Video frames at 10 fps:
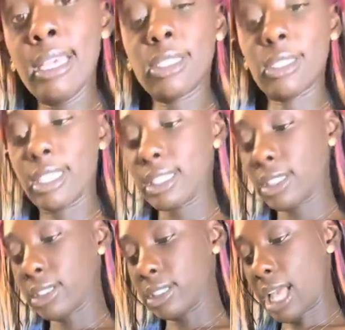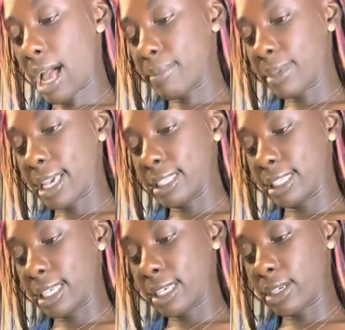So this, I'm
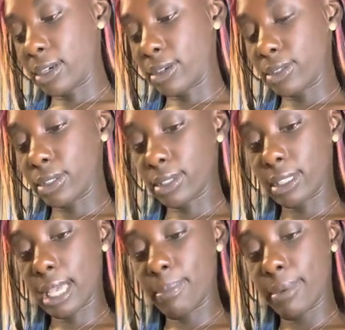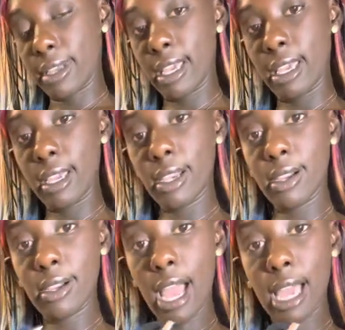guessing, goes on top of
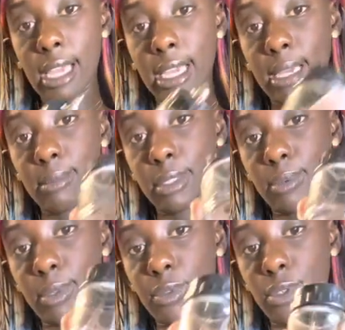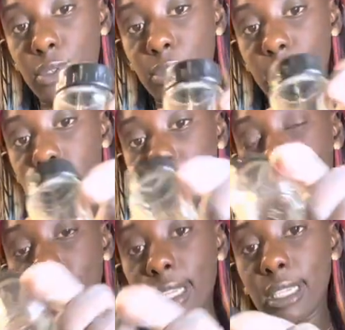here, and it comes with 2 of
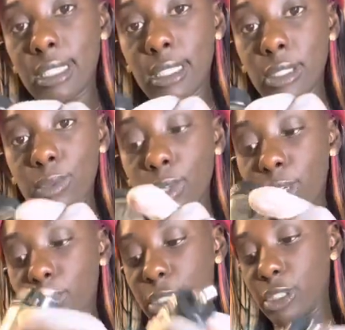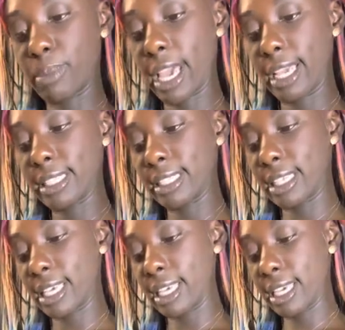these where you put your pants
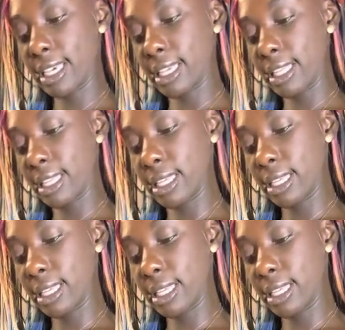in,